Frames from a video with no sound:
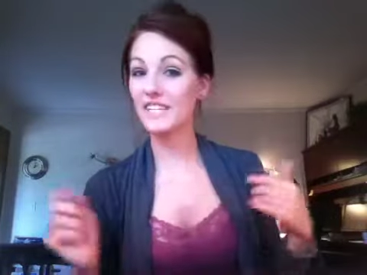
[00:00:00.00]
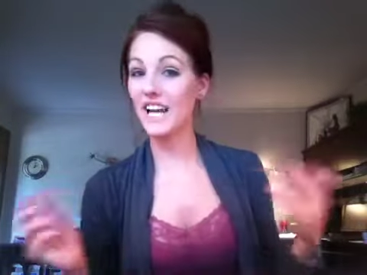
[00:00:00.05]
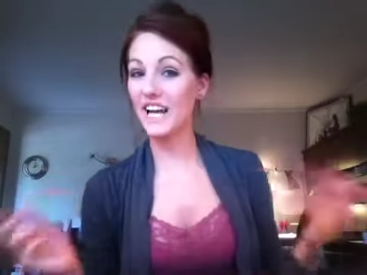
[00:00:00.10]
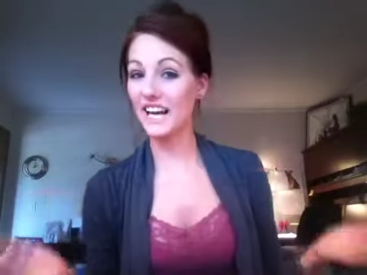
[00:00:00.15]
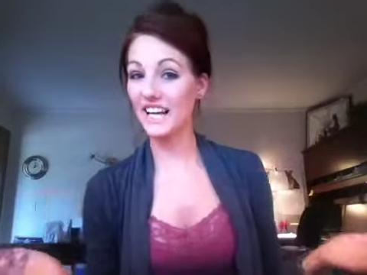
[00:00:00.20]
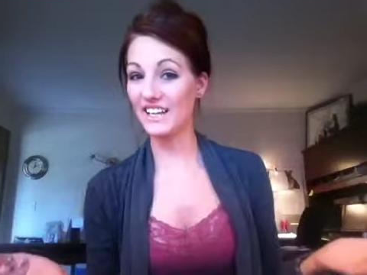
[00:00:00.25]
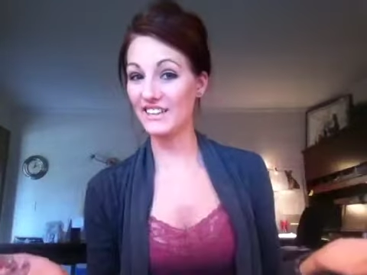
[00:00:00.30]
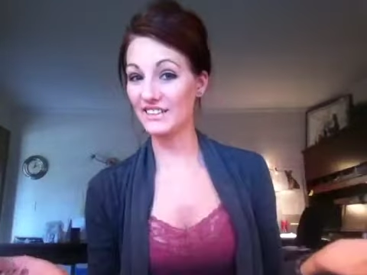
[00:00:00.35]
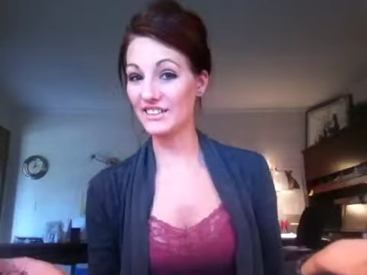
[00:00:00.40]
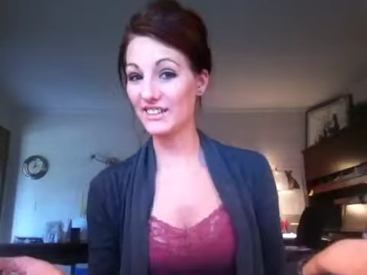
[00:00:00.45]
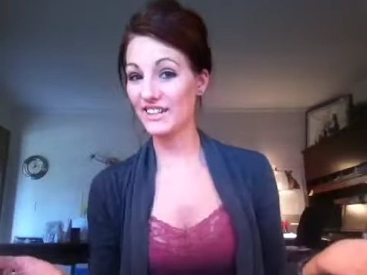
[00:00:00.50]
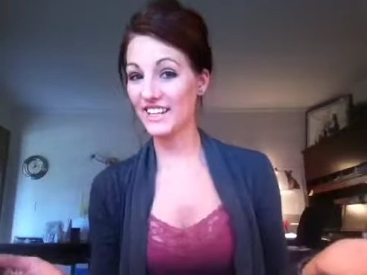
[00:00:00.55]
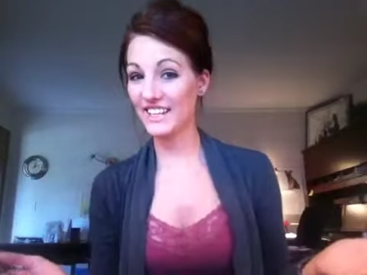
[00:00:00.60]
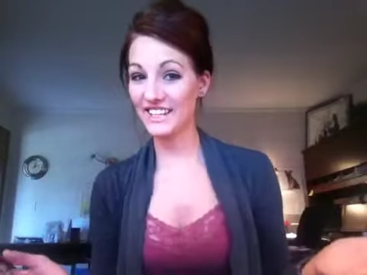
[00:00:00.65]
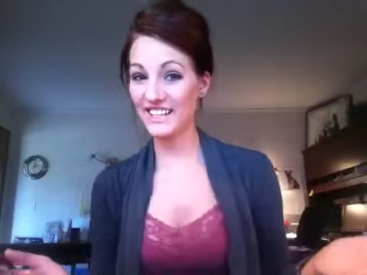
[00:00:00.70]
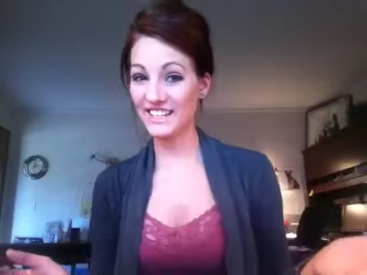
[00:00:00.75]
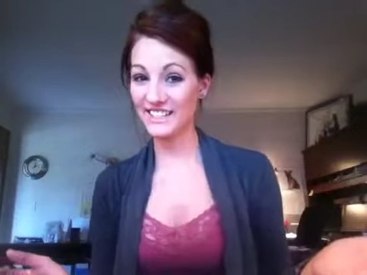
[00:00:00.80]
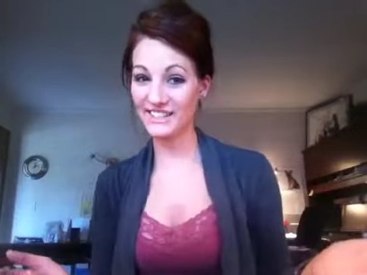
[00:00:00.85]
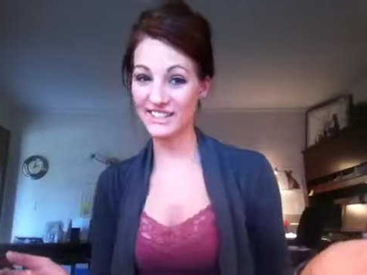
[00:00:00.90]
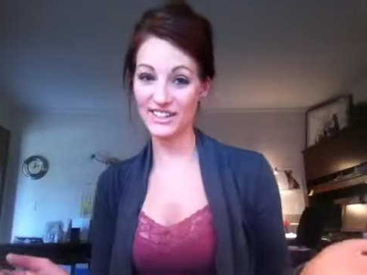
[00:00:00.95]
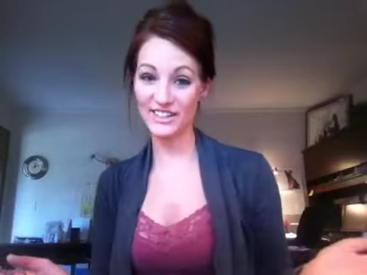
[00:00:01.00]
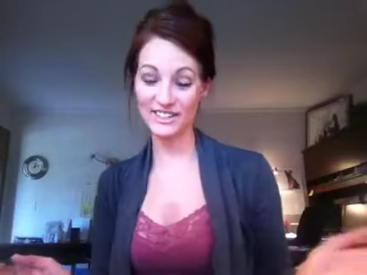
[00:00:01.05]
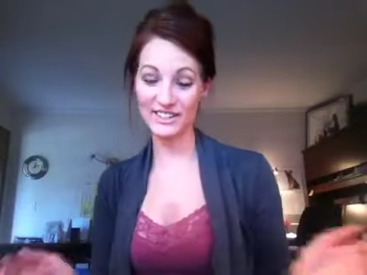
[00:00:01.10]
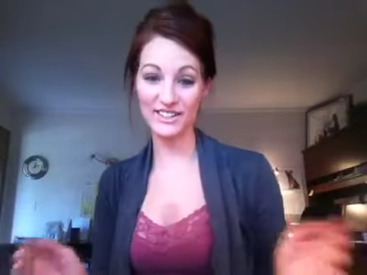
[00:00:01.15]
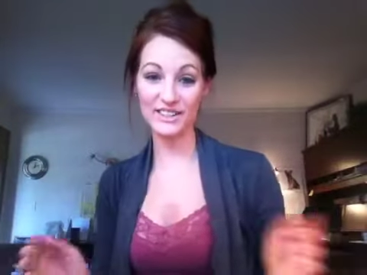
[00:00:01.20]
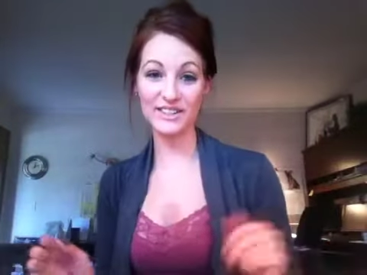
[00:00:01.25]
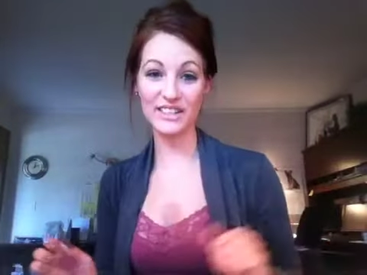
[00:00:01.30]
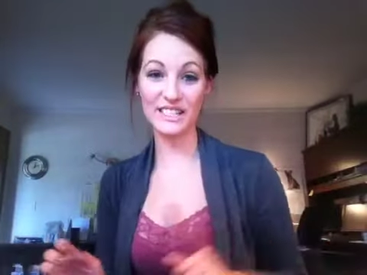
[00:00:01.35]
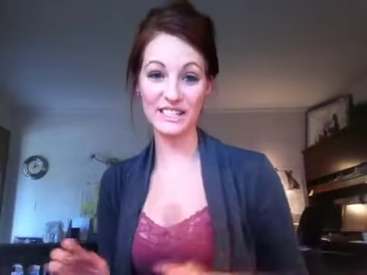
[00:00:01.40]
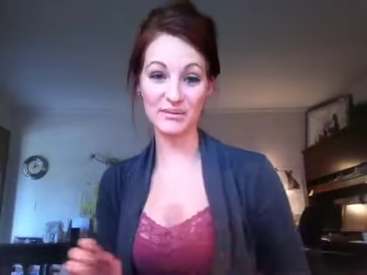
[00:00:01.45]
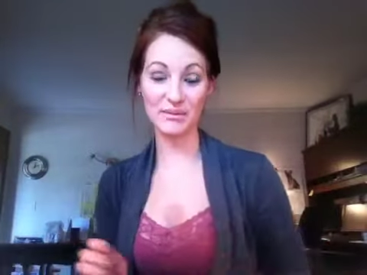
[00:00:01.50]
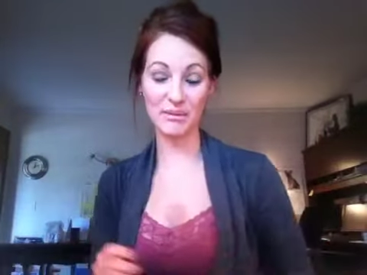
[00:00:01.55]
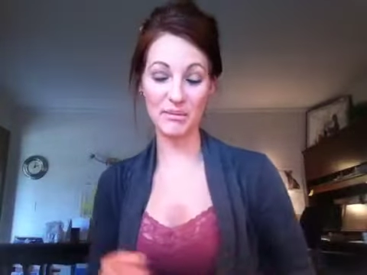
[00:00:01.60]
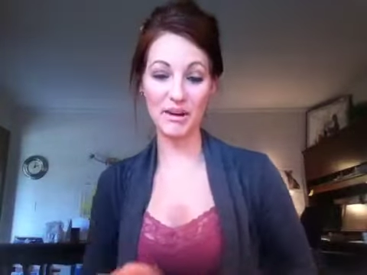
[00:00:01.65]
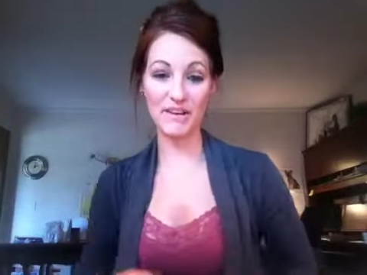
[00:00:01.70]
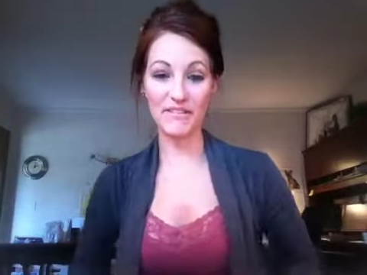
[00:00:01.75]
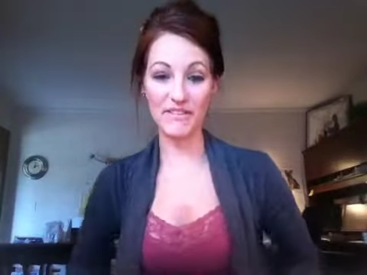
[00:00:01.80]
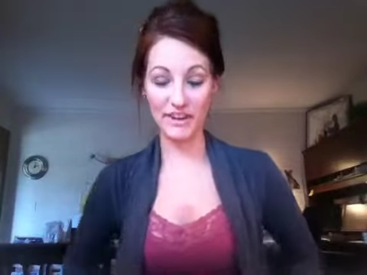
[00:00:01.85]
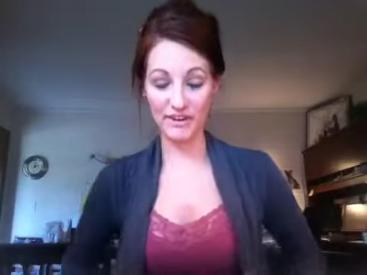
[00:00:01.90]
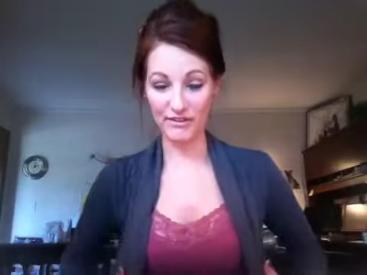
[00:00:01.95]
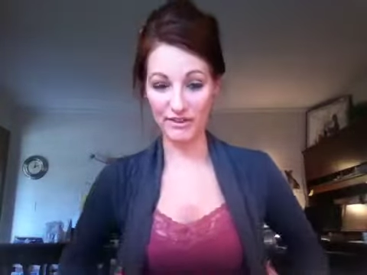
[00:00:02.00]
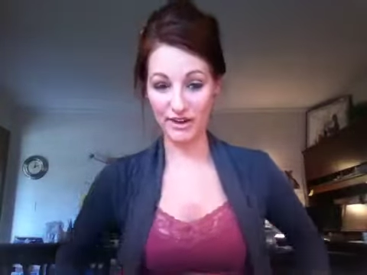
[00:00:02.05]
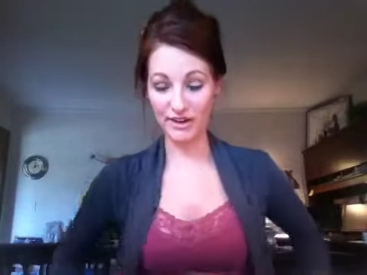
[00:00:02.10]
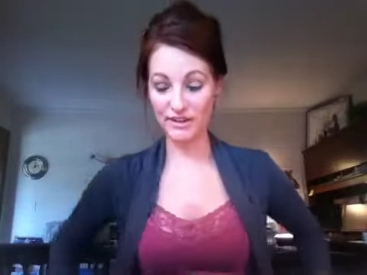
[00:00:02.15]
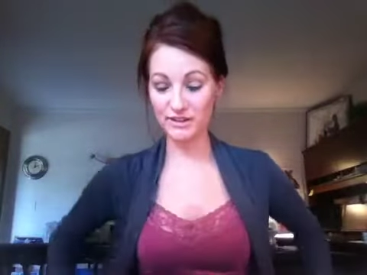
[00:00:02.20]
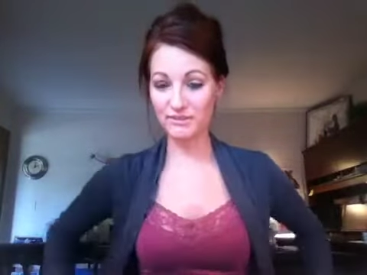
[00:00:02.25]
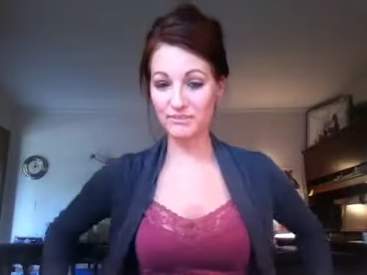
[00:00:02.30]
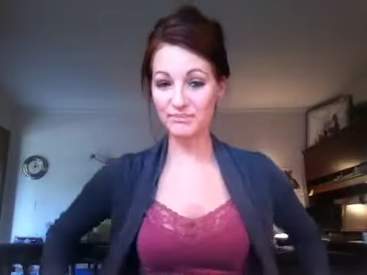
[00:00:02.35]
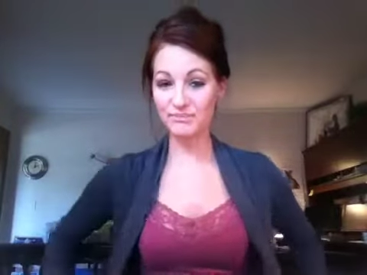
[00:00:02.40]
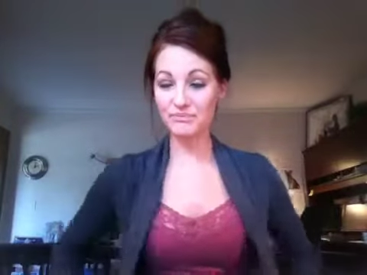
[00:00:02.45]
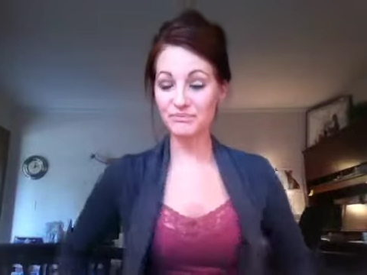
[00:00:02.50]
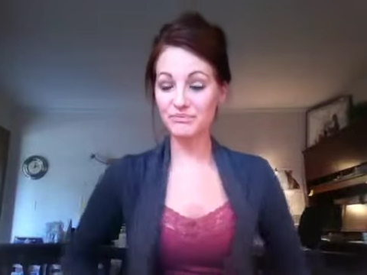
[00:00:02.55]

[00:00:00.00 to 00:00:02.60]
I also like that song too. That's one of my favorites